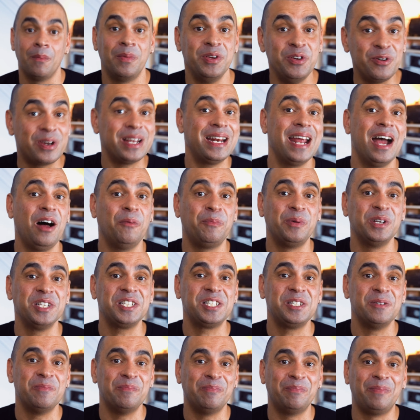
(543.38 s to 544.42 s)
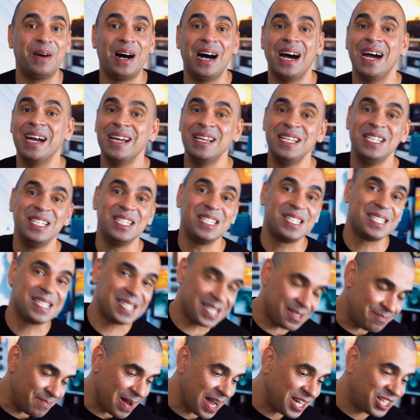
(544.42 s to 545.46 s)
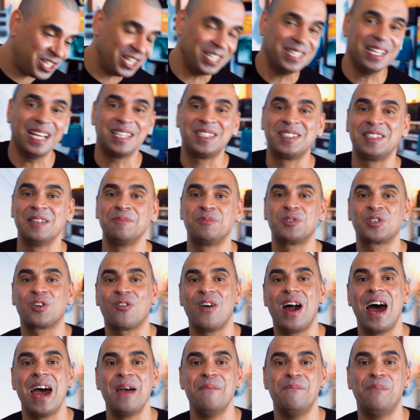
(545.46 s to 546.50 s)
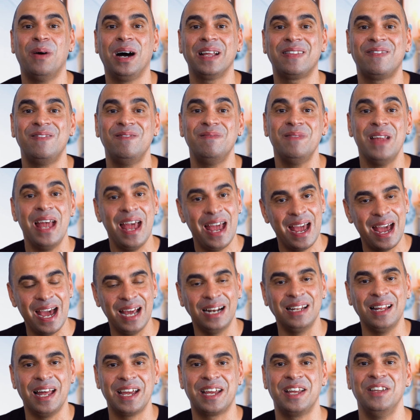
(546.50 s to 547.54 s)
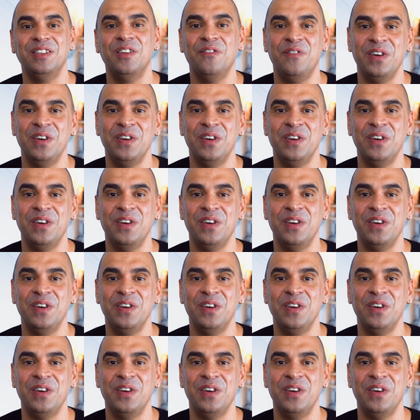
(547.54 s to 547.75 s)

but you can help us by smashing that subscribe button and liking the